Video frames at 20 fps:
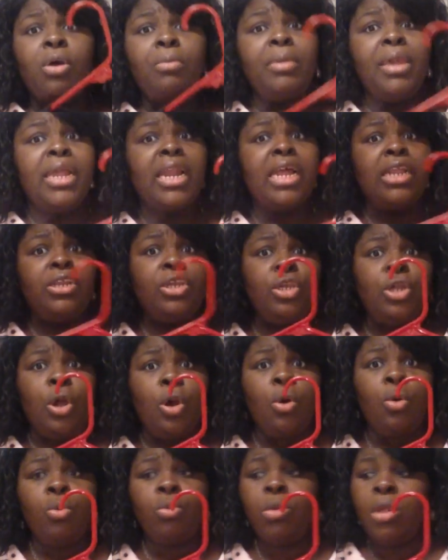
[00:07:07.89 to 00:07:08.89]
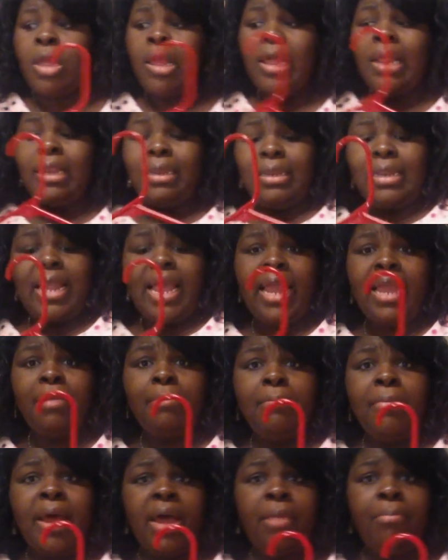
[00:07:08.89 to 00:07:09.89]
on me and I don't
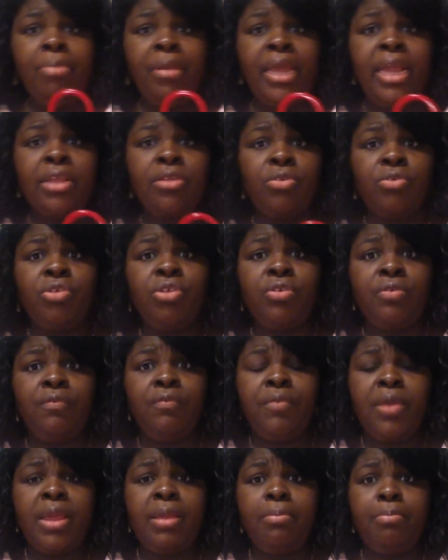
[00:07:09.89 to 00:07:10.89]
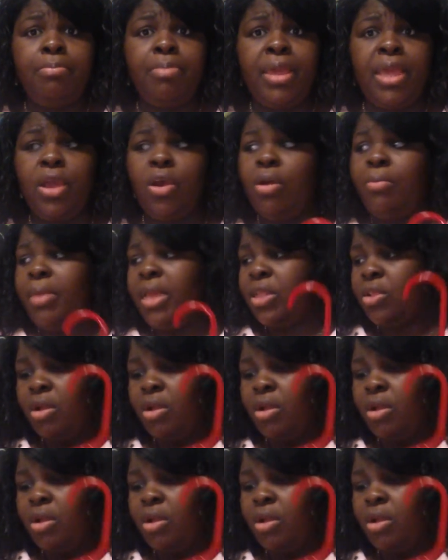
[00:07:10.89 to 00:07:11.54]
like my blazers to fit big on me.